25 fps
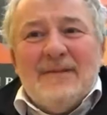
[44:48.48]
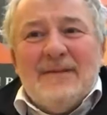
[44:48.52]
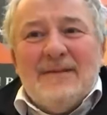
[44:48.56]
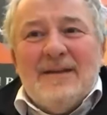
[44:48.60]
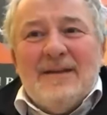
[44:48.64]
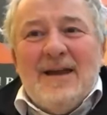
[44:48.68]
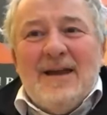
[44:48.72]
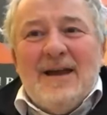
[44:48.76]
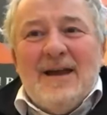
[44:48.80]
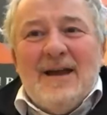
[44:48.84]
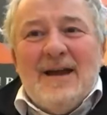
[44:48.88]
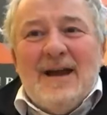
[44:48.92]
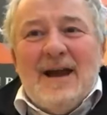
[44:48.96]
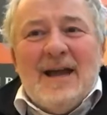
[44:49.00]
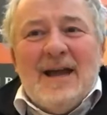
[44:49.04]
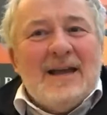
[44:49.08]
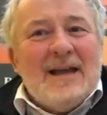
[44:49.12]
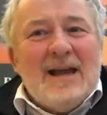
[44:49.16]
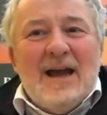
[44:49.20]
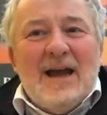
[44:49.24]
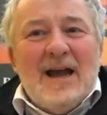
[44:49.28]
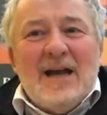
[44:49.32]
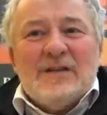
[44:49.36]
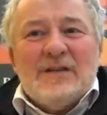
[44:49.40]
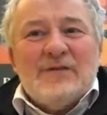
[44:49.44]
yeah, I
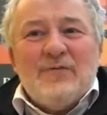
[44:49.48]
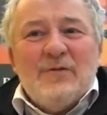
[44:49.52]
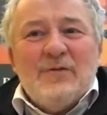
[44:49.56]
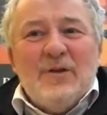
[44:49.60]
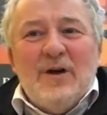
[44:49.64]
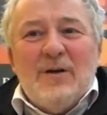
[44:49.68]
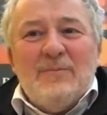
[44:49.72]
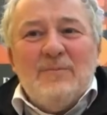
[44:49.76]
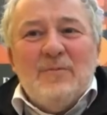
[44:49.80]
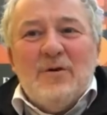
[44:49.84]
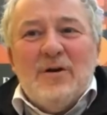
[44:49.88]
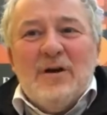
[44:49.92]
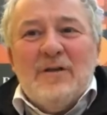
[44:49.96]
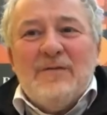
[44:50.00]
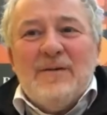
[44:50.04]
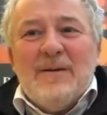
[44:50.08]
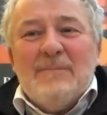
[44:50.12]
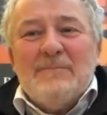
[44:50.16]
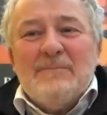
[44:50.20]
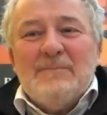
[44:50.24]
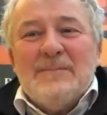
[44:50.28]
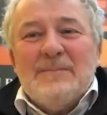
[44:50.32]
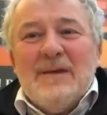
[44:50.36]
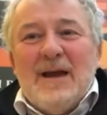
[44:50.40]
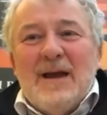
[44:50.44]
can't ask for a lot more if
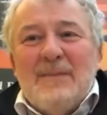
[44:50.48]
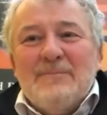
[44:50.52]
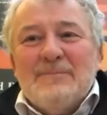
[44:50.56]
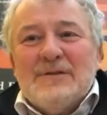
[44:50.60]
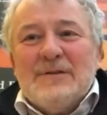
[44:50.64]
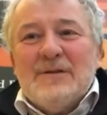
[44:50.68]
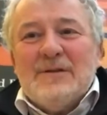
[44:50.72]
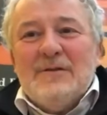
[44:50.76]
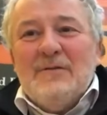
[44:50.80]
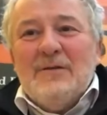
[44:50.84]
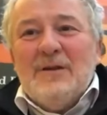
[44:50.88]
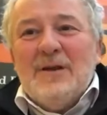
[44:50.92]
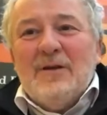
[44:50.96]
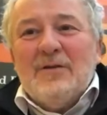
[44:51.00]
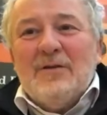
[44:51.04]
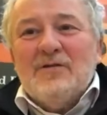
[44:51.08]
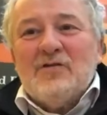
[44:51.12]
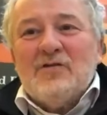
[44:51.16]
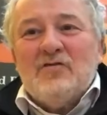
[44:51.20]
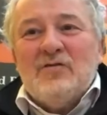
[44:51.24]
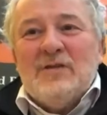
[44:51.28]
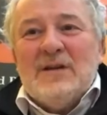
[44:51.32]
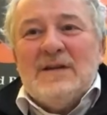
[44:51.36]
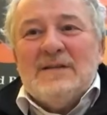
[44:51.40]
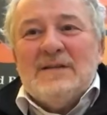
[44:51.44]
I'm absolutely
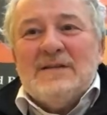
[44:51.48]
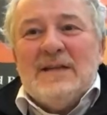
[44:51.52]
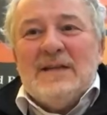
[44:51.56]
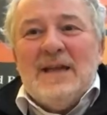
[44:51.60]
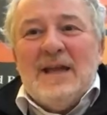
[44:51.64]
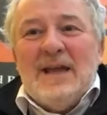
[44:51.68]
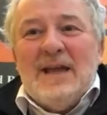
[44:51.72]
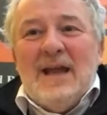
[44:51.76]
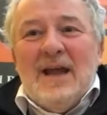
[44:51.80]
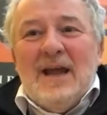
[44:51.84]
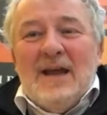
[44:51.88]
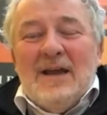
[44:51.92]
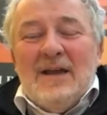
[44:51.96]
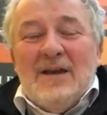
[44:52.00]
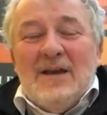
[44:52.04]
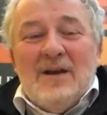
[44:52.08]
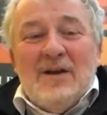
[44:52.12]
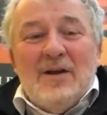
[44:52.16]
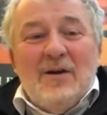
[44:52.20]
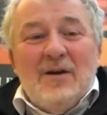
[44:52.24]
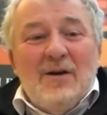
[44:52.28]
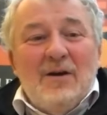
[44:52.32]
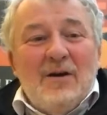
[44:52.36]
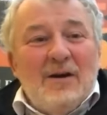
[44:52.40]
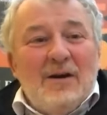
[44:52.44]
honest, Tracy. you
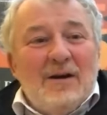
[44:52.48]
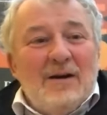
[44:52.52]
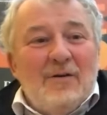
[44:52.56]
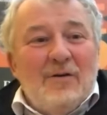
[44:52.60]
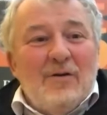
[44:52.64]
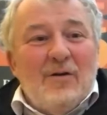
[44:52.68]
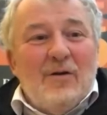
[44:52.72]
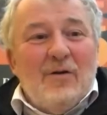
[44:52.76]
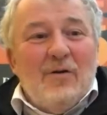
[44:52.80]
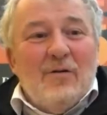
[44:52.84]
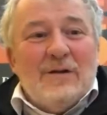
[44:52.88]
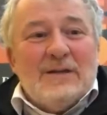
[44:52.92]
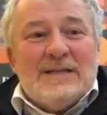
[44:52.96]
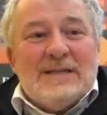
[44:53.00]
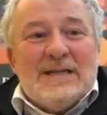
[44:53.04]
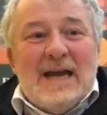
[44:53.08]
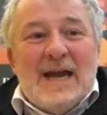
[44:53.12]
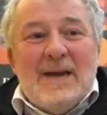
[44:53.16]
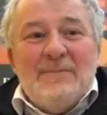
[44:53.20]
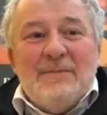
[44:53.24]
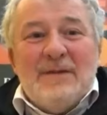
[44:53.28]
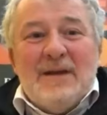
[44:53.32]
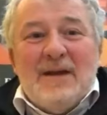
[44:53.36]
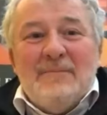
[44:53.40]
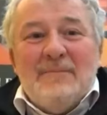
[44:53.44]
know, all the
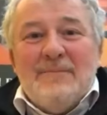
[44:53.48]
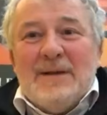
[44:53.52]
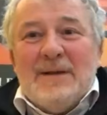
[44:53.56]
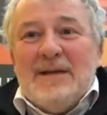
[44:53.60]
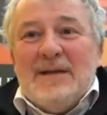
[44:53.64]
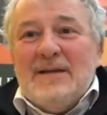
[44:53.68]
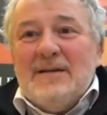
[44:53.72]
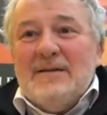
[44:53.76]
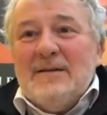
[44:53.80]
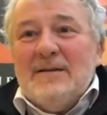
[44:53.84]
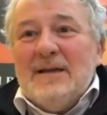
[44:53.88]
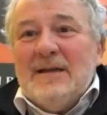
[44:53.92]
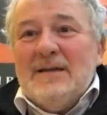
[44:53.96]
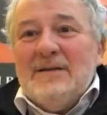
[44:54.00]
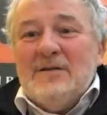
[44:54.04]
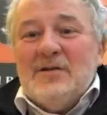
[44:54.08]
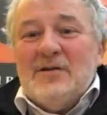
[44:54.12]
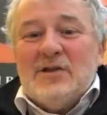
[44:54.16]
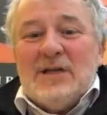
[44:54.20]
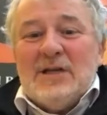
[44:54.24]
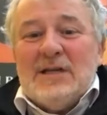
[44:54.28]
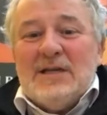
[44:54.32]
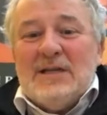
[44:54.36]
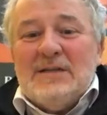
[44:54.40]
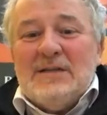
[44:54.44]
time that I've been in
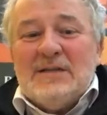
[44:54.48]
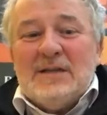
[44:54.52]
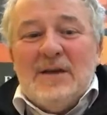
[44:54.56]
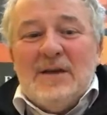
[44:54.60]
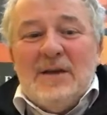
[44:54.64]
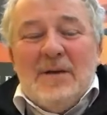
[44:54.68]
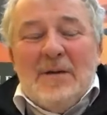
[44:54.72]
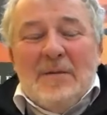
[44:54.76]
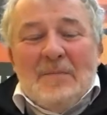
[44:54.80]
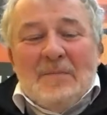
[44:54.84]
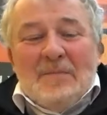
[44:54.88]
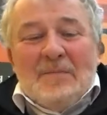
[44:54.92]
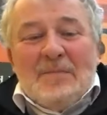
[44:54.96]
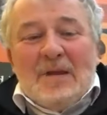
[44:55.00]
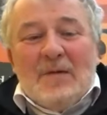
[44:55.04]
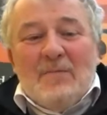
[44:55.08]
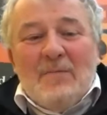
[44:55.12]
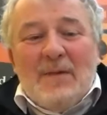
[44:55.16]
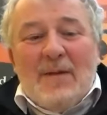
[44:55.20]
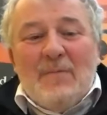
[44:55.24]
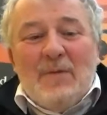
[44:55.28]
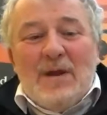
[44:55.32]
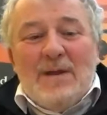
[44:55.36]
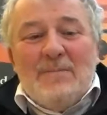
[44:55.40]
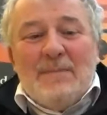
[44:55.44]
cheese.
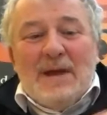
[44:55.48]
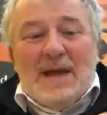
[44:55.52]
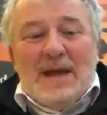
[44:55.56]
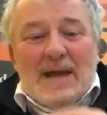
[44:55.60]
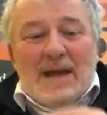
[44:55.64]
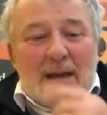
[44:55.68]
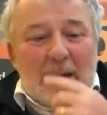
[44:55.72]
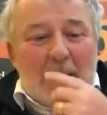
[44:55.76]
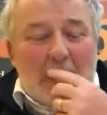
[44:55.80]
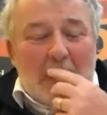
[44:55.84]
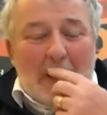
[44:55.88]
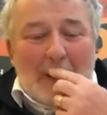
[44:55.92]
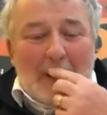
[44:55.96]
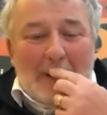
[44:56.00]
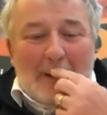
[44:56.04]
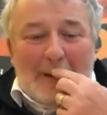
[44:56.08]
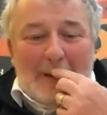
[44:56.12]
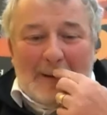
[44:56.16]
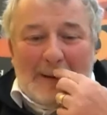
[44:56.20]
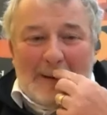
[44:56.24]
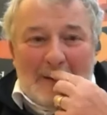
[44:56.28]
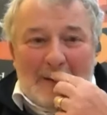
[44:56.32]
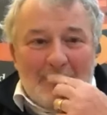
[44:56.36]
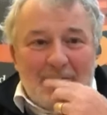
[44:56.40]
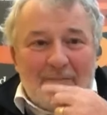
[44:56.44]
When we make
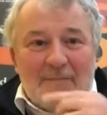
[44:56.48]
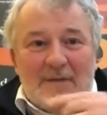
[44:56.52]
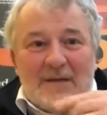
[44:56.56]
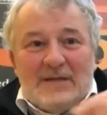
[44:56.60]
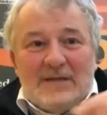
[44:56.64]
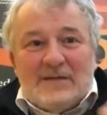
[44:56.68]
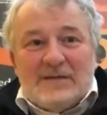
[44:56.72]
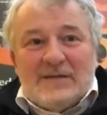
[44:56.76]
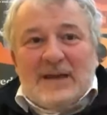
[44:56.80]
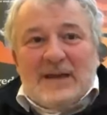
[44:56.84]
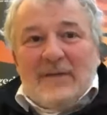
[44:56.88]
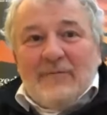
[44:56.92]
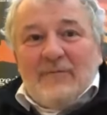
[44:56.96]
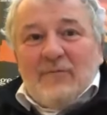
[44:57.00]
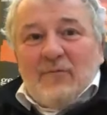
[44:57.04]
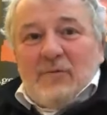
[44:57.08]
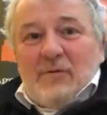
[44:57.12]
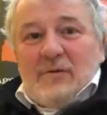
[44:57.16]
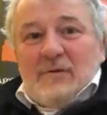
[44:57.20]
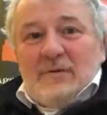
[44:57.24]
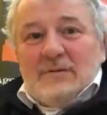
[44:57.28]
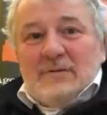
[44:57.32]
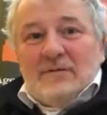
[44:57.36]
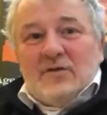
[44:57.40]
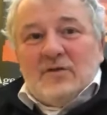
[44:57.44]
these
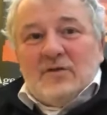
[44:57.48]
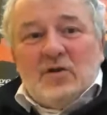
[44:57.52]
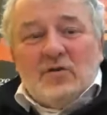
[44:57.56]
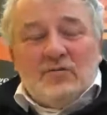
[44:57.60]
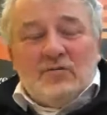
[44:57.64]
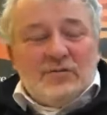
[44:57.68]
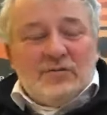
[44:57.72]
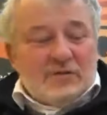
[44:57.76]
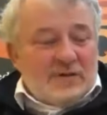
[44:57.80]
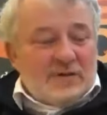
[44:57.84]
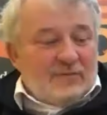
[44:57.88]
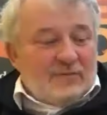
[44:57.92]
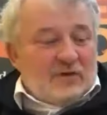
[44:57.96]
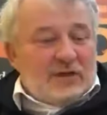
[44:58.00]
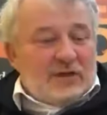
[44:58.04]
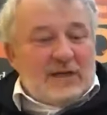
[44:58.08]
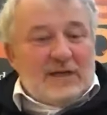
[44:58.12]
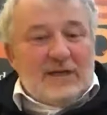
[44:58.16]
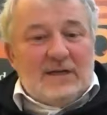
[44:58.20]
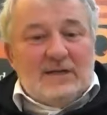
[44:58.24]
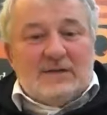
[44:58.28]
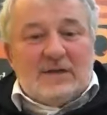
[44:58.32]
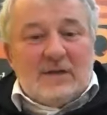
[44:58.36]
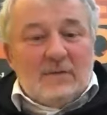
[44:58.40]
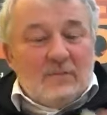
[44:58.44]
several tons of
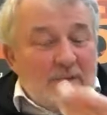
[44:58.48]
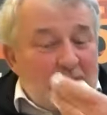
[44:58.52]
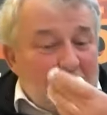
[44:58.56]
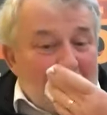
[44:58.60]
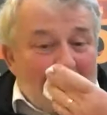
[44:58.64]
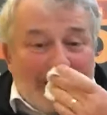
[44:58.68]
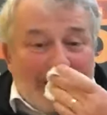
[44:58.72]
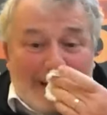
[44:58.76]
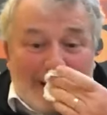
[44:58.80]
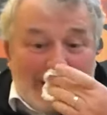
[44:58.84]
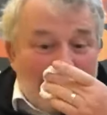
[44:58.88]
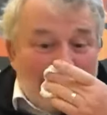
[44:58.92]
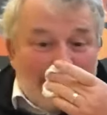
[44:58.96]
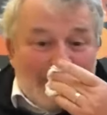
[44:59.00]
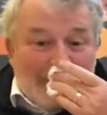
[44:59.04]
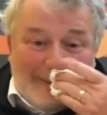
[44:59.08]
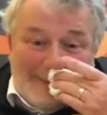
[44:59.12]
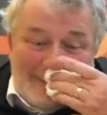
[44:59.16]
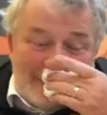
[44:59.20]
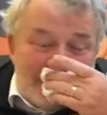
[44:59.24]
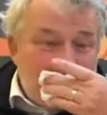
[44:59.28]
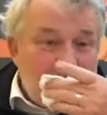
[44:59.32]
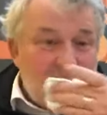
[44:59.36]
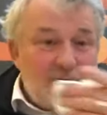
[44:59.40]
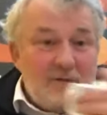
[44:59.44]
cheese that we make,
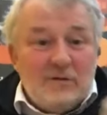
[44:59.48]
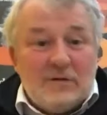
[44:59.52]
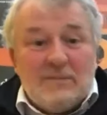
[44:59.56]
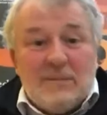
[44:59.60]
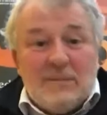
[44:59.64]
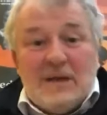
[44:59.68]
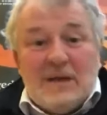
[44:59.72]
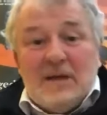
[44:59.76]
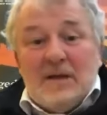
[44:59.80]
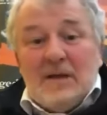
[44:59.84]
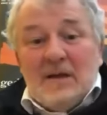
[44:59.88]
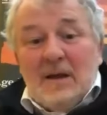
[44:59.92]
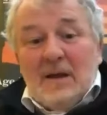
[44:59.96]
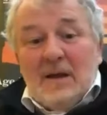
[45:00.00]
excuse me,